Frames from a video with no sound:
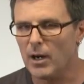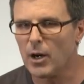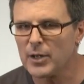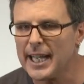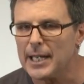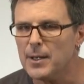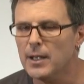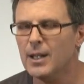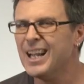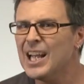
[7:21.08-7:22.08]
Okay,
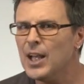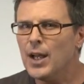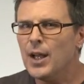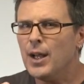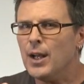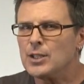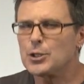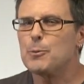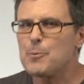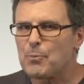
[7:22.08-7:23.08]

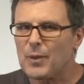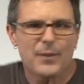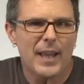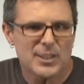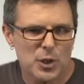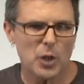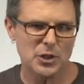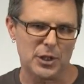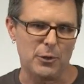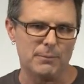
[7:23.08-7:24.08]
so that's
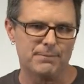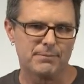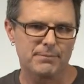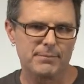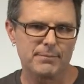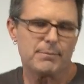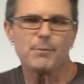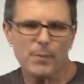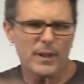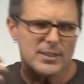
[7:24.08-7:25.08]
logical.
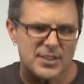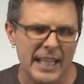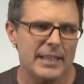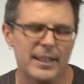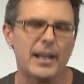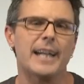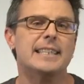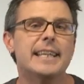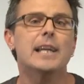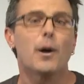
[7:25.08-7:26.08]
Take the
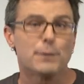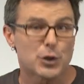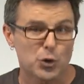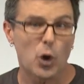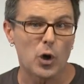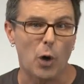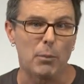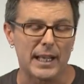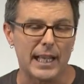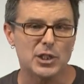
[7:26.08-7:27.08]
idea of strong
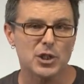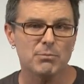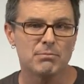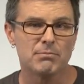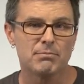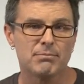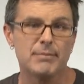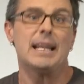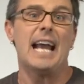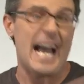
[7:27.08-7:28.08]
obligation,
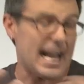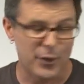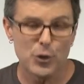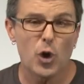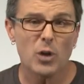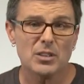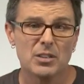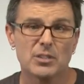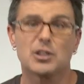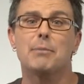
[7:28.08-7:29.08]
add not
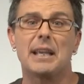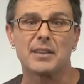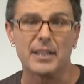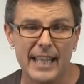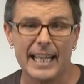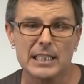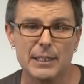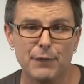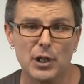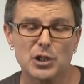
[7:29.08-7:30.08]
to make the
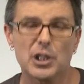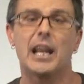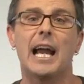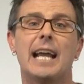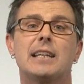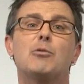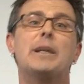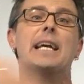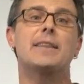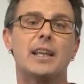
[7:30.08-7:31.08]
negative version, and we
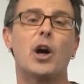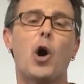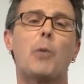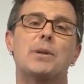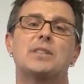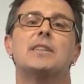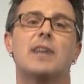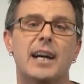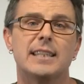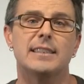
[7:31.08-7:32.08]
get the opposite
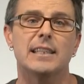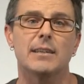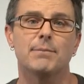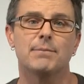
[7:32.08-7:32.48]
idea.